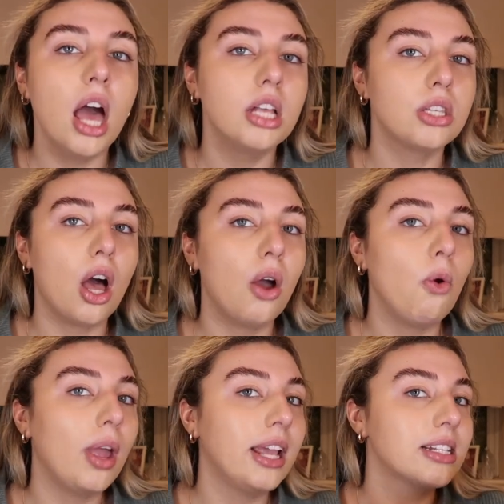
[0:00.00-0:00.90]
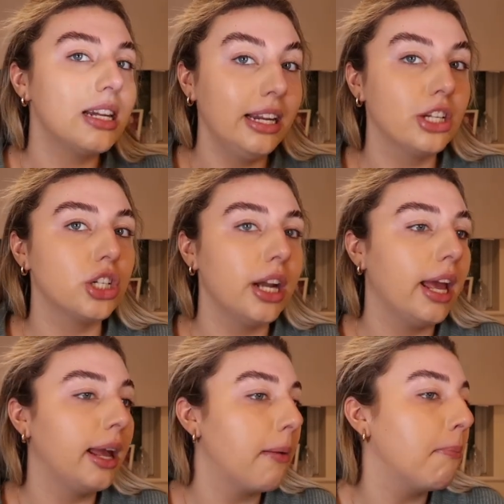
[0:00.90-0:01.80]
so it's
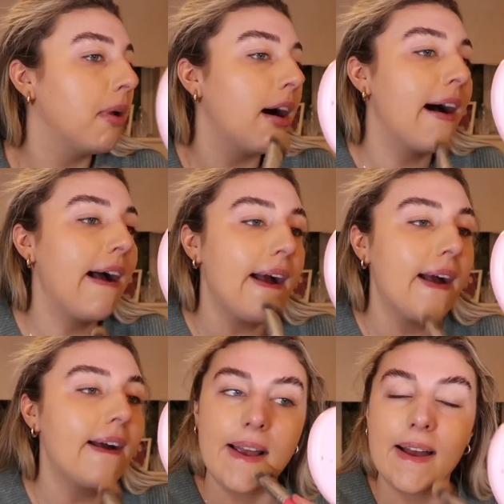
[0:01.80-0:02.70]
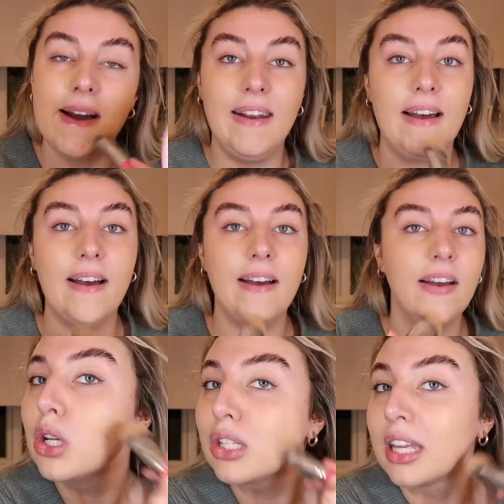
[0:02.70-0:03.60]
literally my colour.
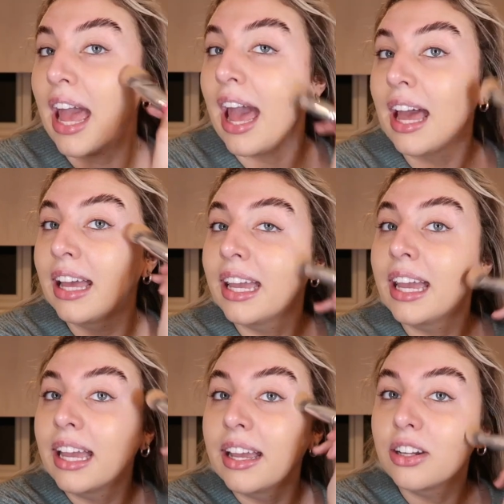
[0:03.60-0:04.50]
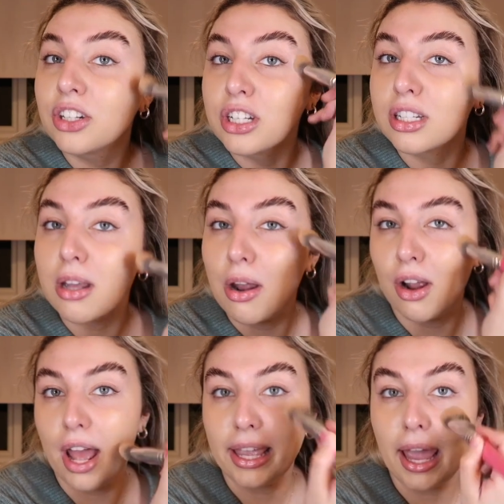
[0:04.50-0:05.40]
So yeah, it just,
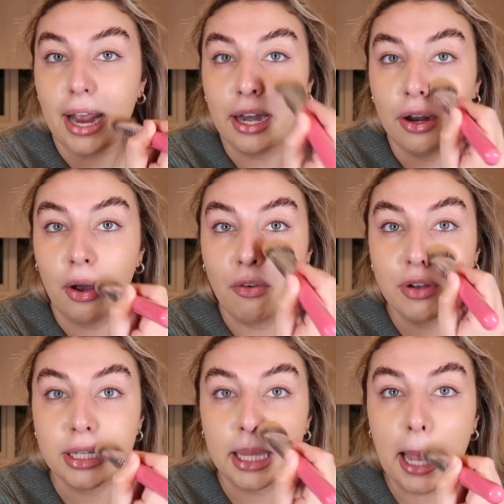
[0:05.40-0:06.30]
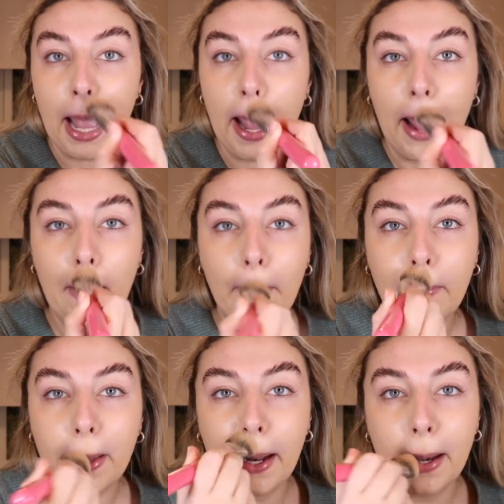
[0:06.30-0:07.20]
again, obviously that
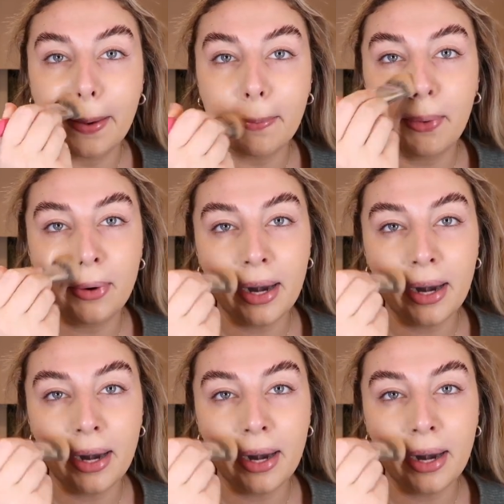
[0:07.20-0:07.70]
helps it look more